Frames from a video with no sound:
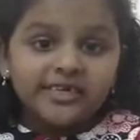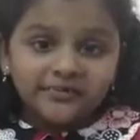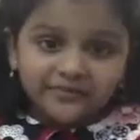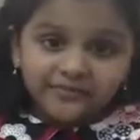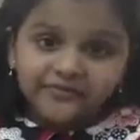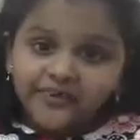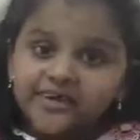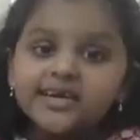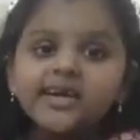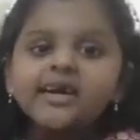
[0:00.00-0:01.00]

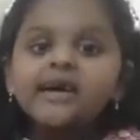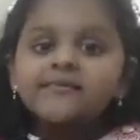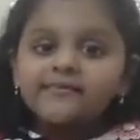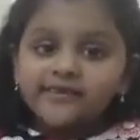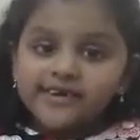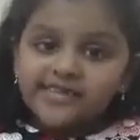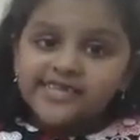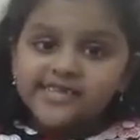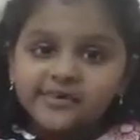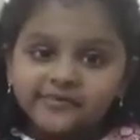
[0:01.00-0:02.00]
different
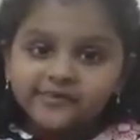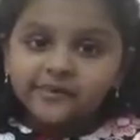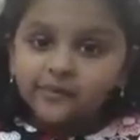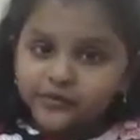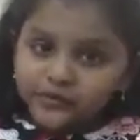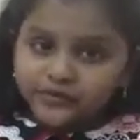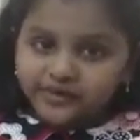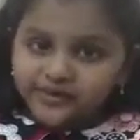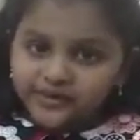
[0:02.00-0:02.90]
phases of the moon.